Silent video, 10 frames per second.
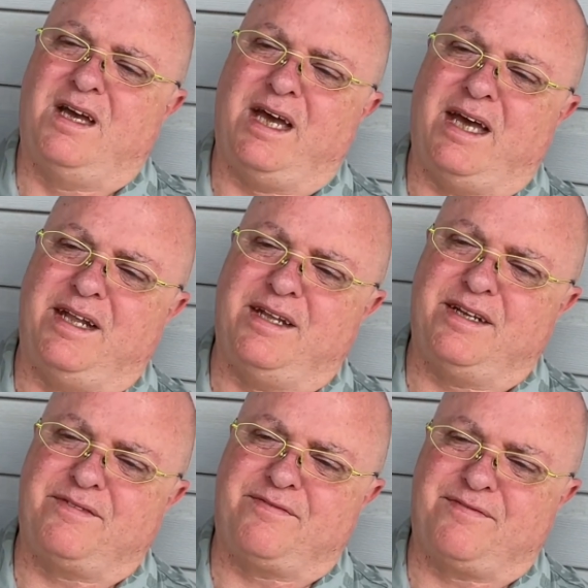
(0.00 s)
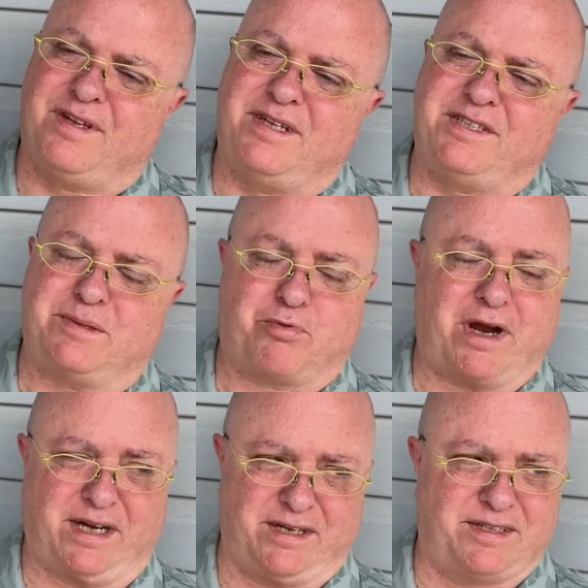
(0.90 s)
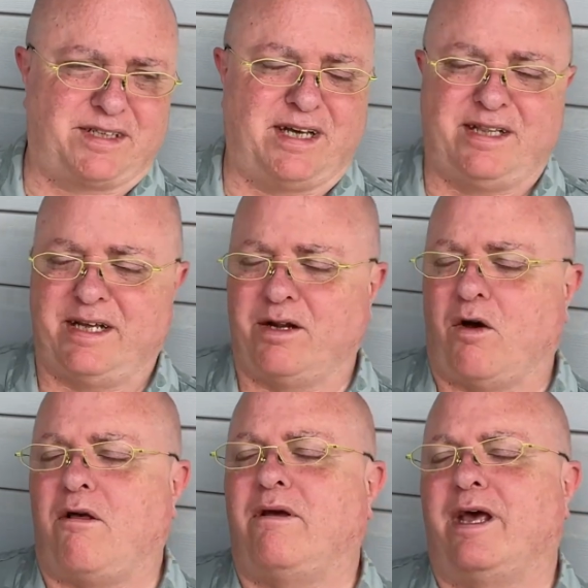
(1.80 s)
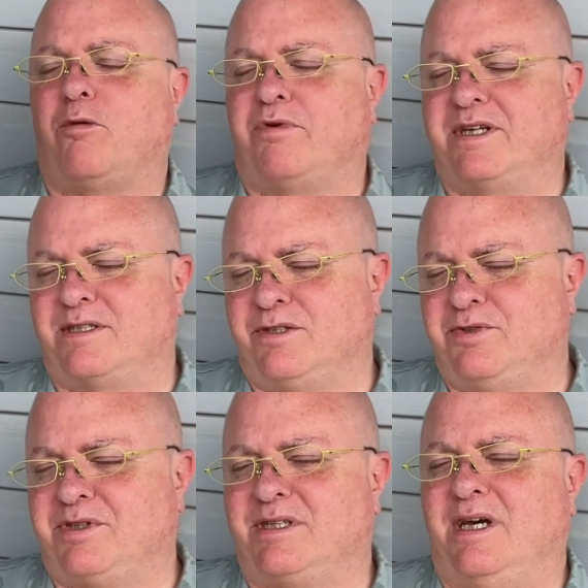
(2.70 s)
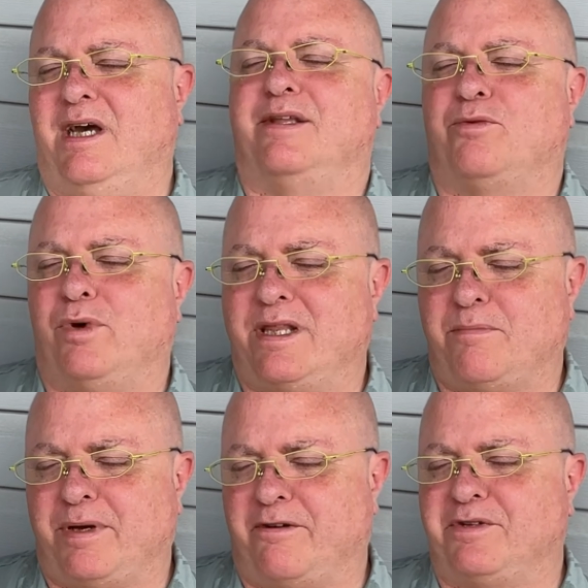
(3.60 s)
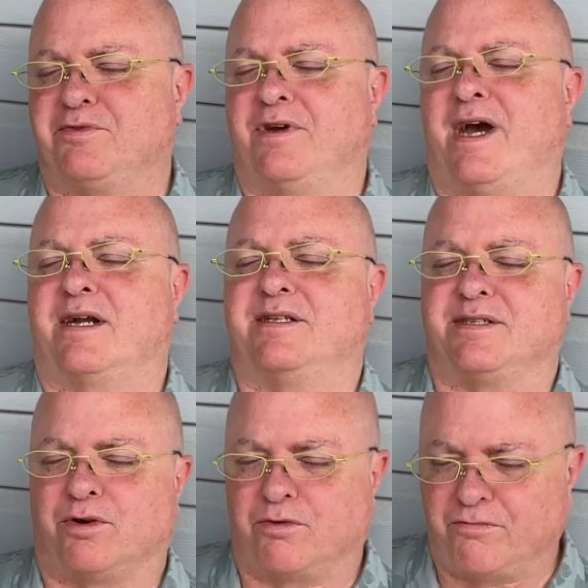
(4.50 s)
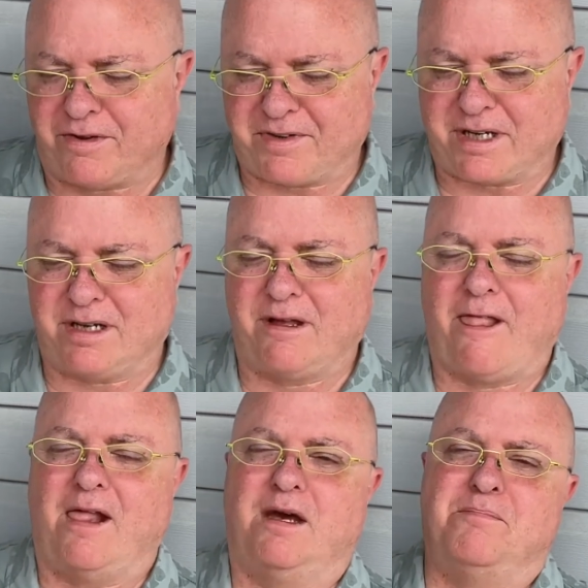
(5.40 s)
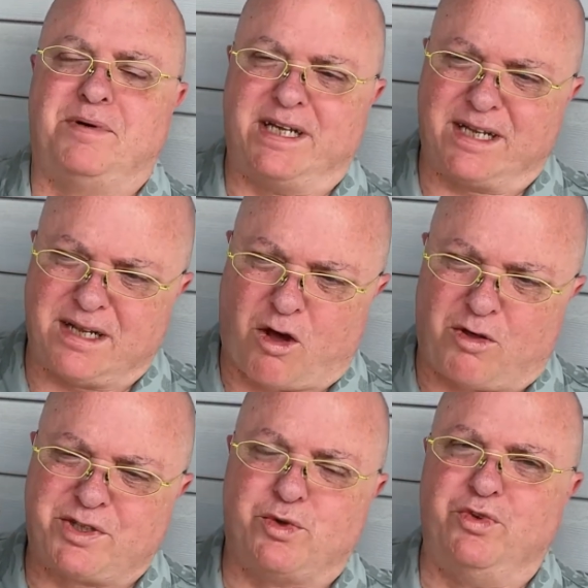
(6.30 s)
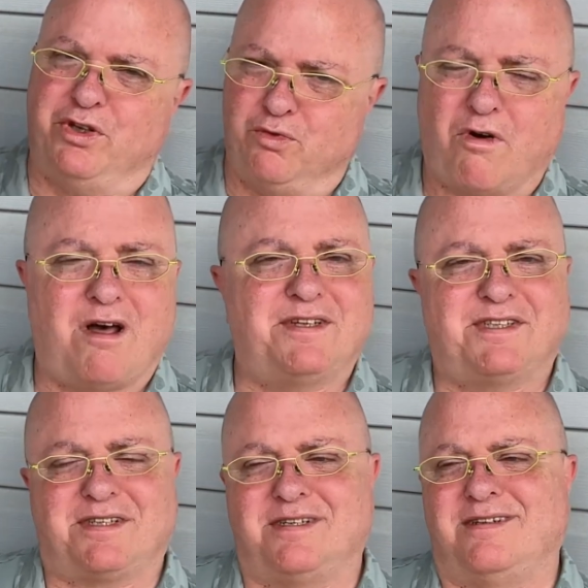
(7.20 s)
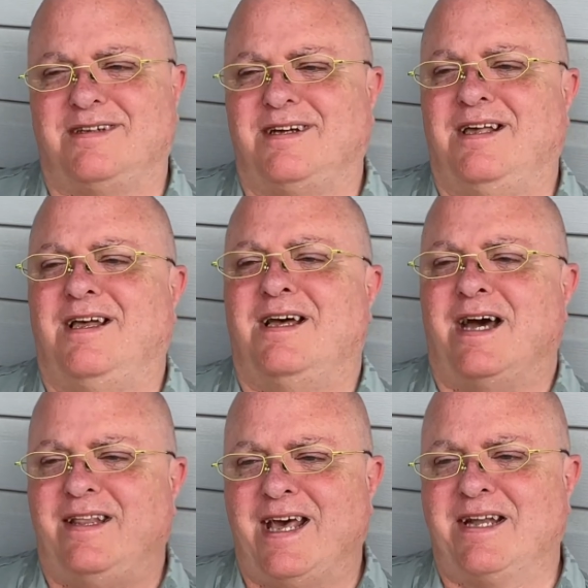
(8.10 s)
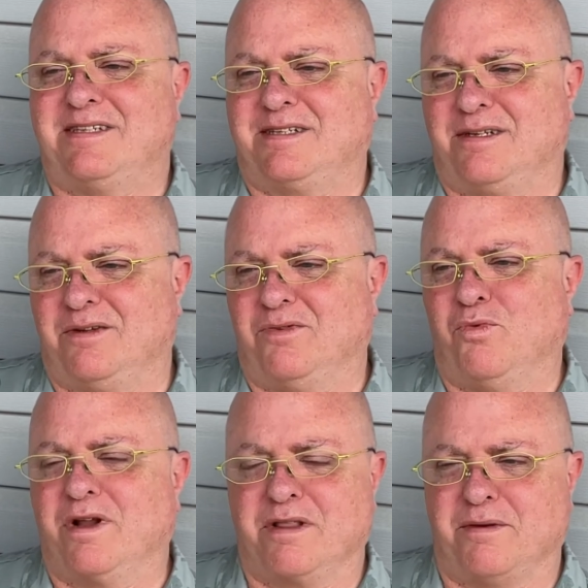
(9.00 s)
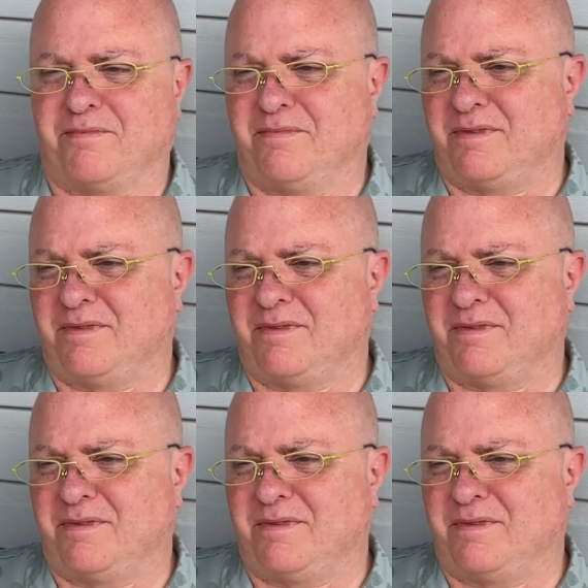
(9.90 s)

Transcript: and and she's pregnant and then all hell breaks loose the way the parents react is horrific but also nuanced and that's uh, one of the